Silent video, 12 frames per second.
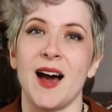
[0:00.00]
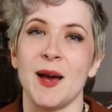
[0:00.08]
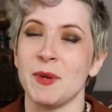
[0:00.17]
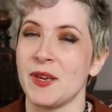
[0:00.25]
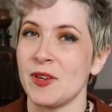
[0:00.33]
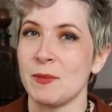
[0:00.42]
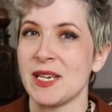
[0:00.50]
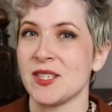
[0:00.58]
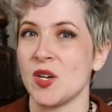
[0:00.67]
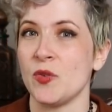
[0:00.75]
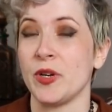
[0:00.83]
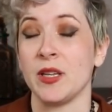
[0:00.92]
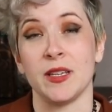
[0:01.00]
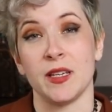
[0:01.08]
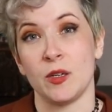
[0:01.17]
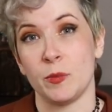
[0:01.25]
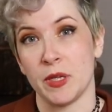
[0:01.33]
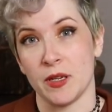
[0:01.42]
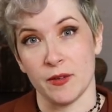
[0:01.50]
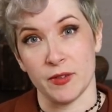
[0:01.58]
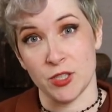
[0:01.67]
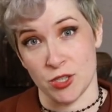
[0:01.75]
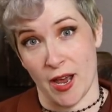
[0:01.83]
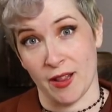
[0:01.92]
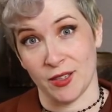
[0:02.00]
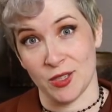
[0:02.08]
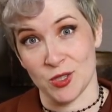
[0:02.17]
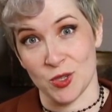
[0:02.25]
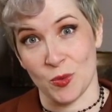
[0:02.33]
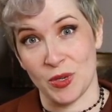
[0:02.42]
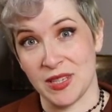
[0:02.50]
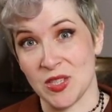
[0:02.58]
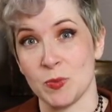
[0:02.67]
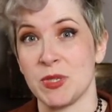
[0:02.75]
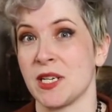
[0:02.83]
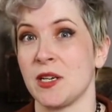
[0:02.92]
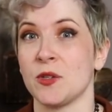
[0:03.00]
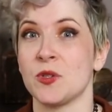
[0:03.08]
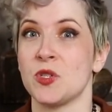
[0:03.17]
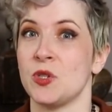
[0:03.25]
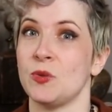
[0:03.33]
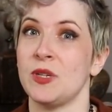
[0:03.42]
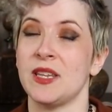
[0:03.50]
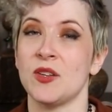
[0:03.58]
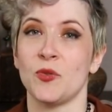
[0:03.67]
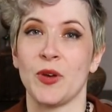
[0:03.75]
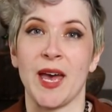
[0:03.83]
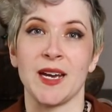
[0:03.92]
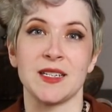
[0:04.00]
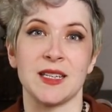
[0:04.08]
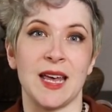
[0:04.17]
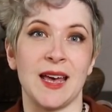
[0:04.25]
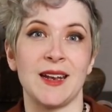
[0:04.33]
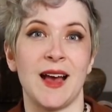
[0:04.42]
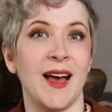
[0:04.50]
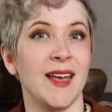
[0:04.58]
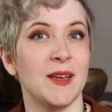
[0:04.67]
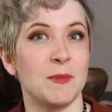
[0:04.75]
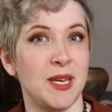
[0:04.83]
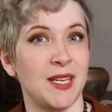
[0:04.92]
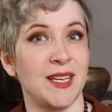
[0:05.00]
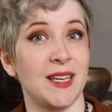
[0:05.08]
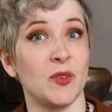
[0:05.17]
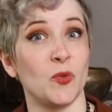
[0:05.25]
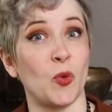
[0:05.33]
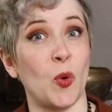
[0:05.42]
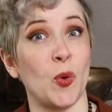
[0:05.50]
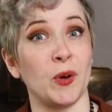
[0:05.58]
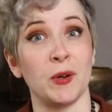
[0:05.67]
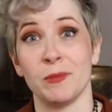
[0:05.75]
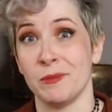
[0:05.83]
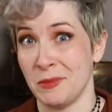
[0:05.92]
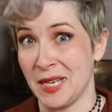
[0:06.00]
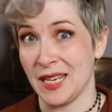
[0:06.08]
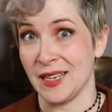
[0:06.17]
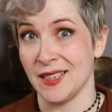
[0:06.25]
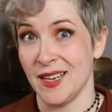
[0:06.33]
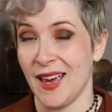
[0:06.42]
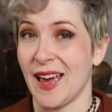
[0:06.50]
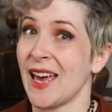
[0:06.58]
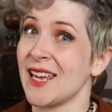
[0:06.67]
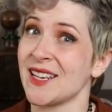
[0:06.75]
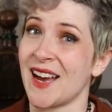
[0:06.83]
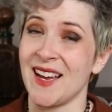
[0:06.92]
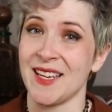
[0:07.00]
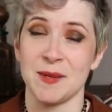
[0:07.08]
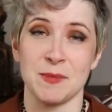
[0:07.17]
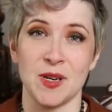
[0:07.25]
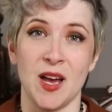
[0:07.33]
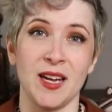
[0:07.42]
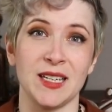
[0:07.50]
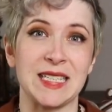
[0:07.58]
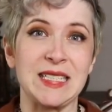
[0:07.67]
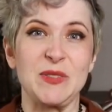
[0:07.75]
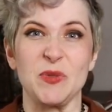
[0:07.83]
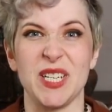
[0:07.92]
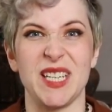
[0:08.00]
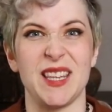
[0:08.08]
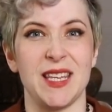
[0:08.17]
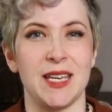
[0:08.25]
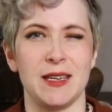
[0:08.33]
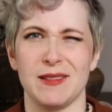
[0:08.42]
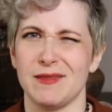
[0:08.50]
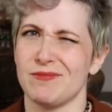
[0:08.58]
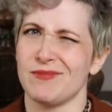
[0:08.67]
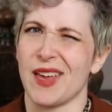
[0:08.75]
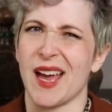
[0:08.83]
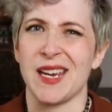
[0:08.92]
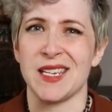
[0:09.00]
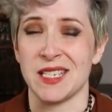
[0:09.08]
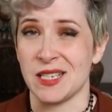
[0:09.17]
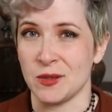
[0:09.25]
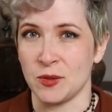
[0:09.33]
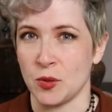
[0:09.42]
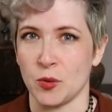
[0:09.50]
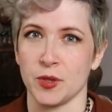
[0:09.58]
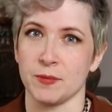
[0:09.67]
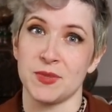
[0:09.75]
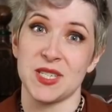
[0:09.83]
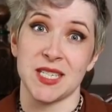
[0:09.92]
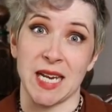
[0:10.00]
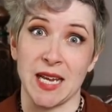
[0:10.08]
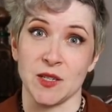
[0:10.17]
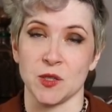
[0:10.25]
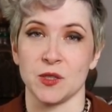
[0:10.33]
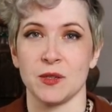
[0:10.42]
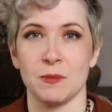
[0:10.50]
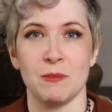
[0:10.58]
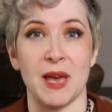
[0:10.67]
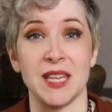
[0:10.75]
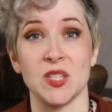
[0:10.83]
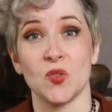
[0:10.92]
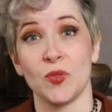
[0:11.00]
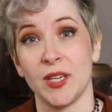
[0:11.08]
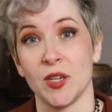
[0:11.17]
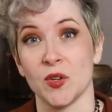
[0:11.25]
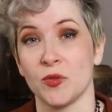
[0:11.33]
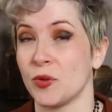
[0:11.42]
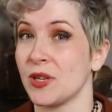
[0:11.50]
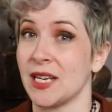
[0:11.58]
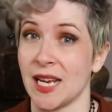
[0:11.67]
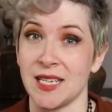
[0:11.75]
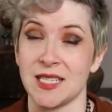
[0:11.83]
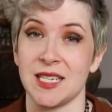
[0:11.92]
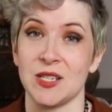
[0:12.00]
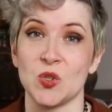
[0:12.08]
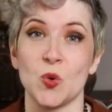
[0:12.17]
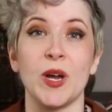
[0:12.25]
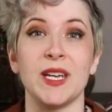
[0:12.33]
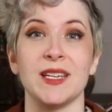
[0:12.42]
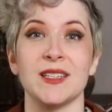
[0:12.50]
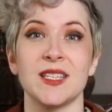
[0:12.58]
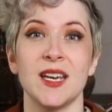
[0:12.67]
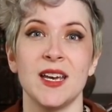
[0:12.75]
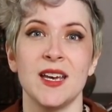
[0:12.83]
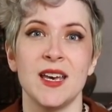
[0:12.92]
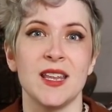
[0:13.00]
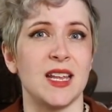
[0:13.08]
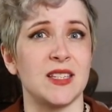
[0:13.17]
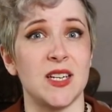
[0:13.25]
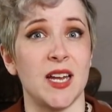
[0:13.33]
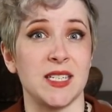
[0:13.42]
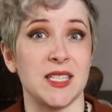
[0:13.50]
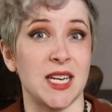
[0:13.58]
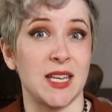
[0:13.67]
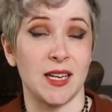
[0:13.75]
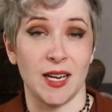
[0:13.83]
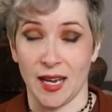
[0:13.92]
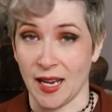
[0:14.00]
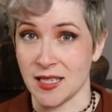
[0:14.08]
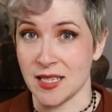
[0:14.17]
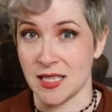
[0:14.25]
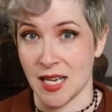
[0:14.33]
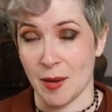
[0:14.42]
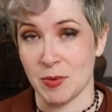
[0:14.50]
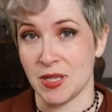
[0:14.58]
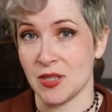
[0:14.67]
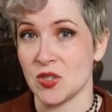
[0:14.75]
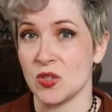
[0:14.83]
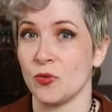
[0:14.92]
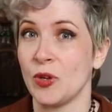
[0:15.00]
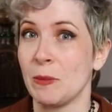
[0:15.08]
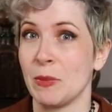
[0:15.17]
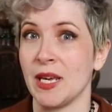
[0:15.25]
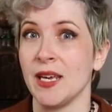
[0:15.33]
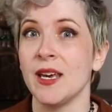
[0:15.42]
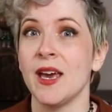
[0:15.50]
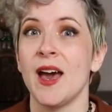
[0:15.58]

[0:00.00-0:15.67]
I'm giving myself a little bit of a challenge with this particular suit in the fact that I am making it for me, and I am not really the ideal or standard men's figure for the nineteen twenties. That's not to say that I can't adapt this to fit me.